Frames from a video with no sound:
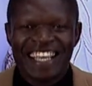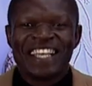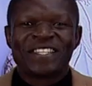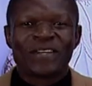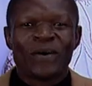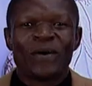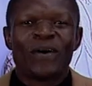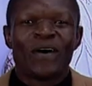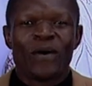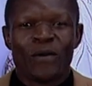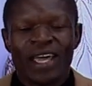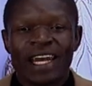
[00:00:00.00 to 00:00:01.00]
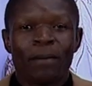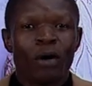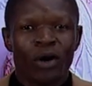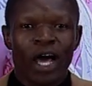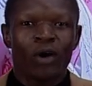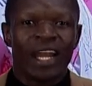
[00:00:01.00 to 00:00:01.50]
So right about
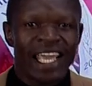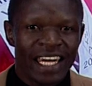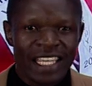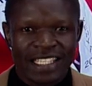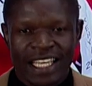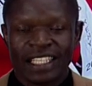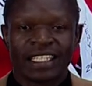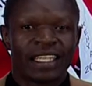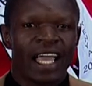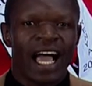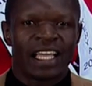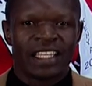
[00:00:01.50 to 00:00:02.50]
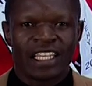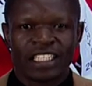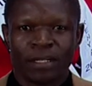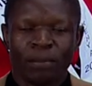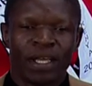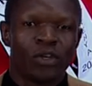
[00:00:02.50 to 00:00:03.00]
now, ladies and
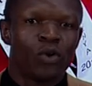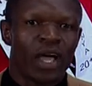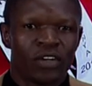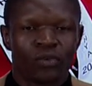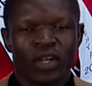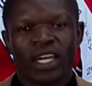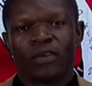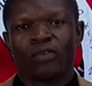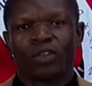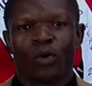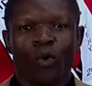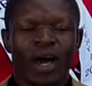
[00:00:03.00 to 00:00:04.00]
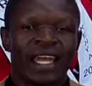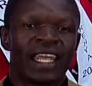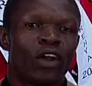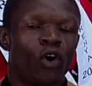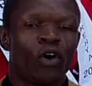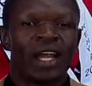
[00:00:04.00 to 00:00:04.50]
gentlemen, you ain't ready for the one and
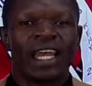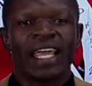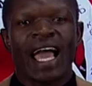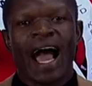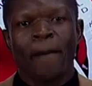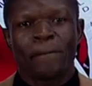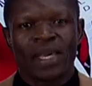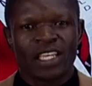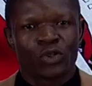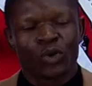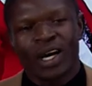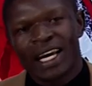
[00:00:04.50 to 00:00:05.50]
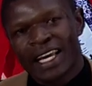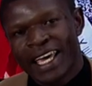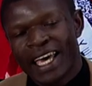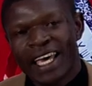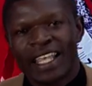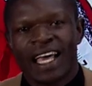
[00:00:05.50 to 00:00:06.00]
only Miss World
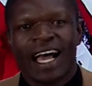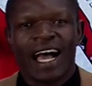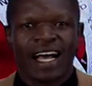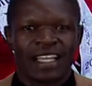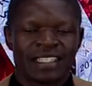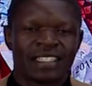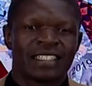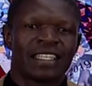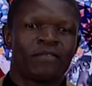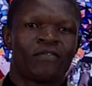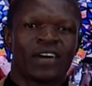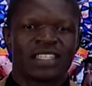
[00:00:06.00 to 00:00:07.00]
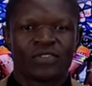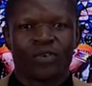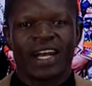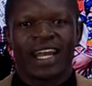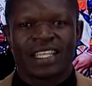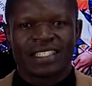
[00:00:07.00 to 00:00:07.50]
Kenya as first
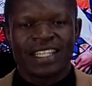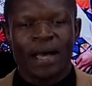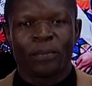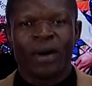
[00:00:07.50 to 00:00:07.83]
runners up.